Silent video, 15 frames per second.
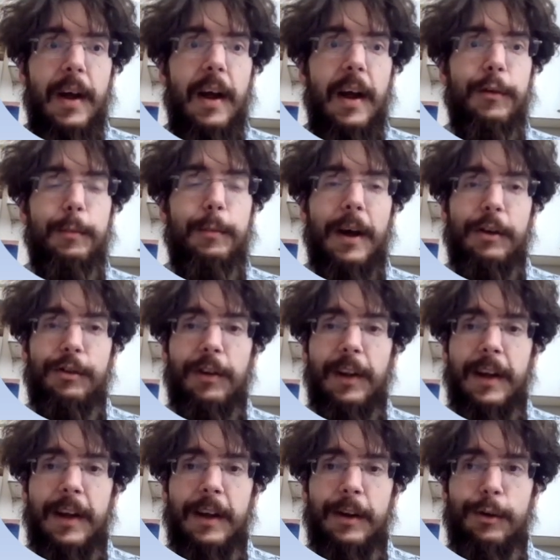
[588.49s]

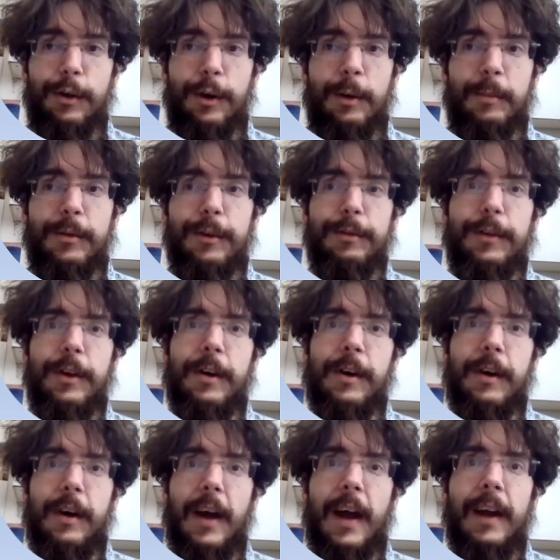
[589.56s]
especially in terms of
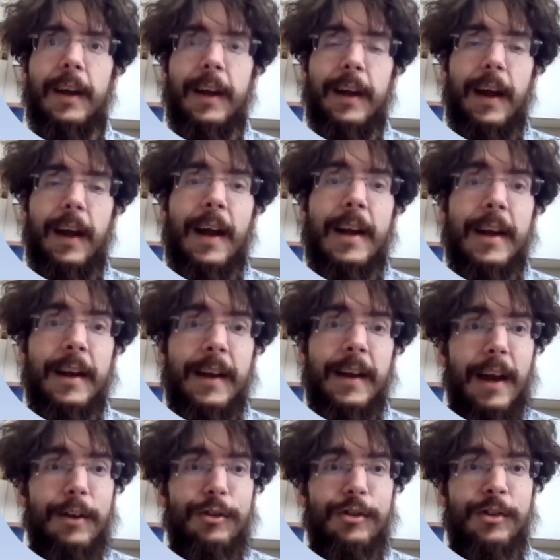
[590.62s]
their
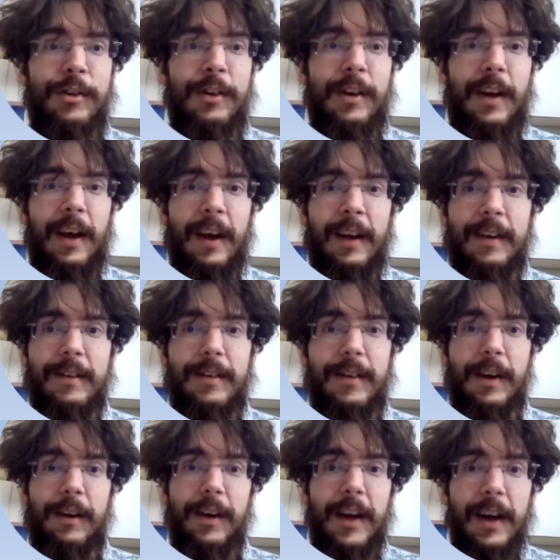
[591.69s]
alienation and
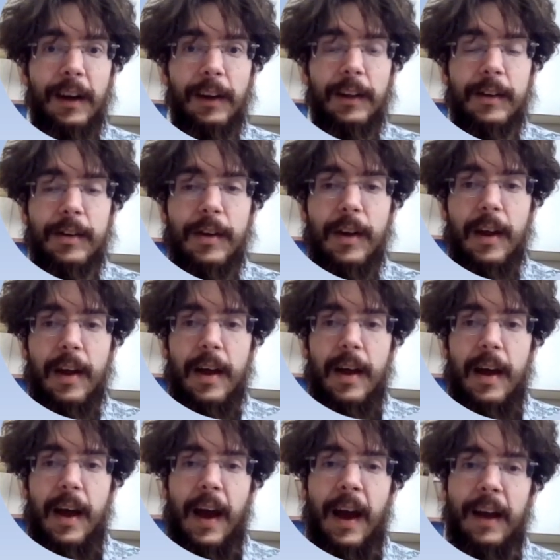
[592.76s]
their guilt.
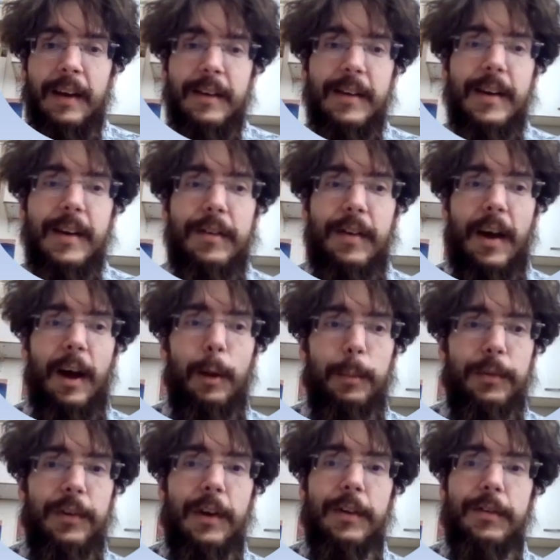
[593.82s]
And this
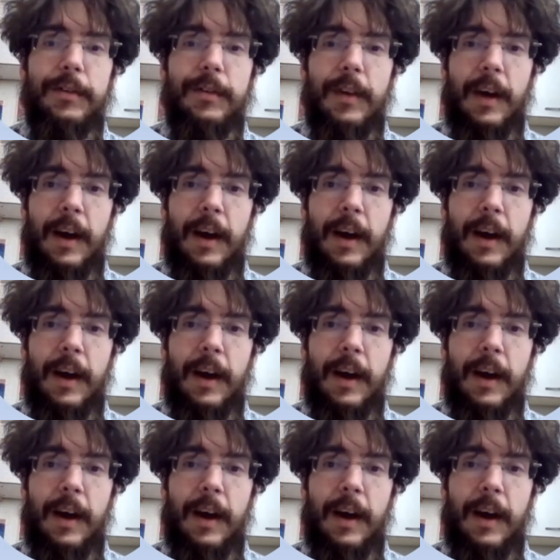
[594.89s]
helps us